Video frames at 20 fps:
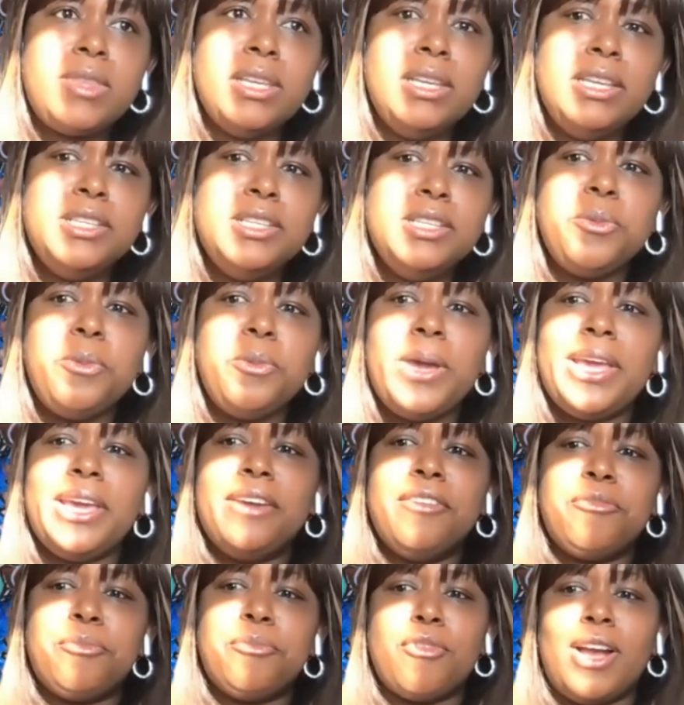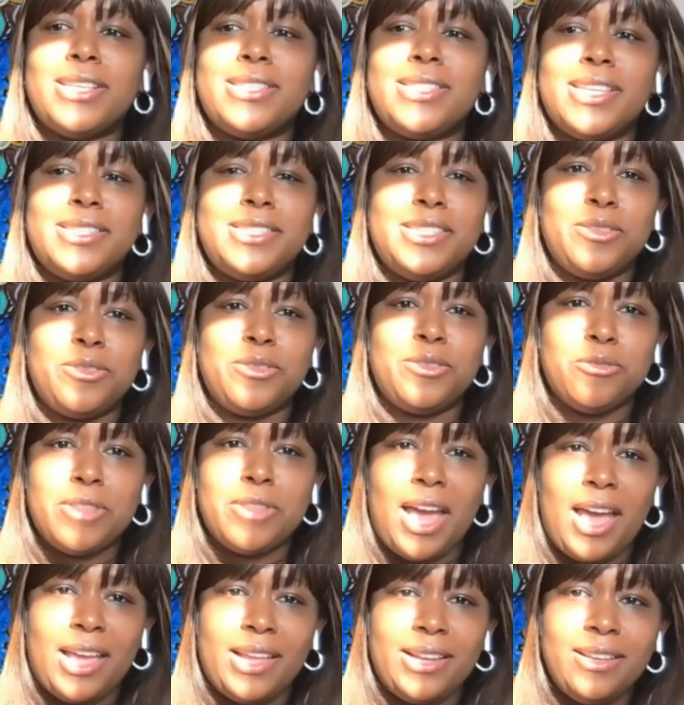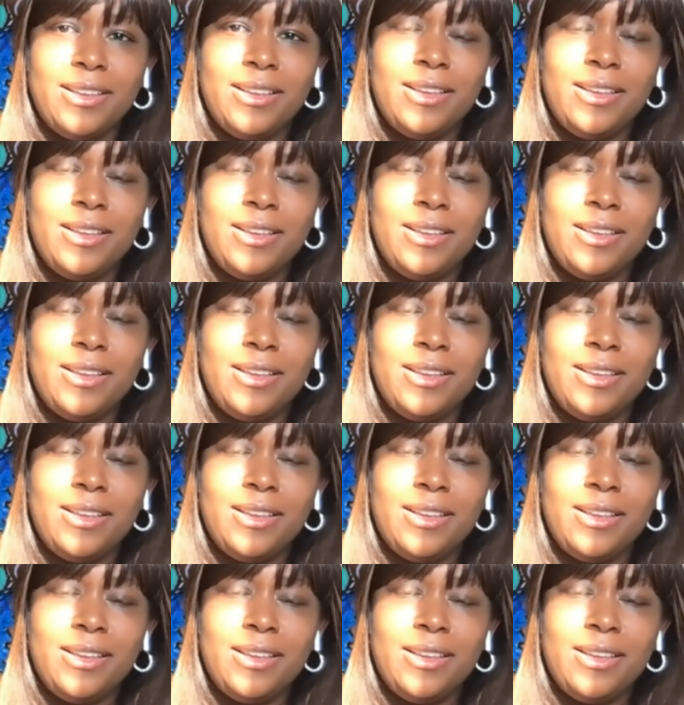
is a way of processing through that.